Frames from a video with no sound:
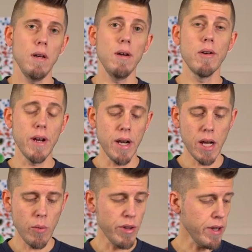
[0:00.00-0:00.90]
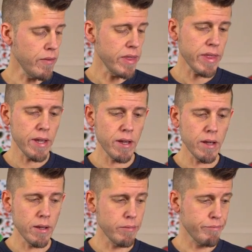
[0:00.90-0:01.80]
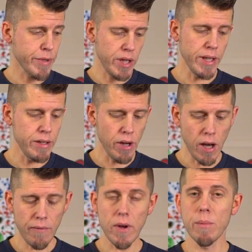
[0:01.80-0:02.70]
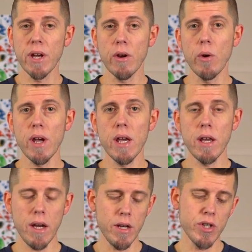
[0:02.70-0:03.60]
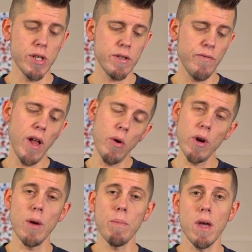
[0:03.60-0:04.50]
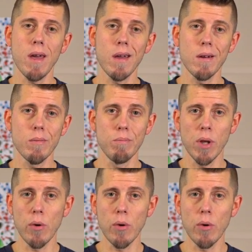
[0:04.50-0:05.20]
Alright, now with everything cleaned off, I'm going to go ahead and just follow it up and blow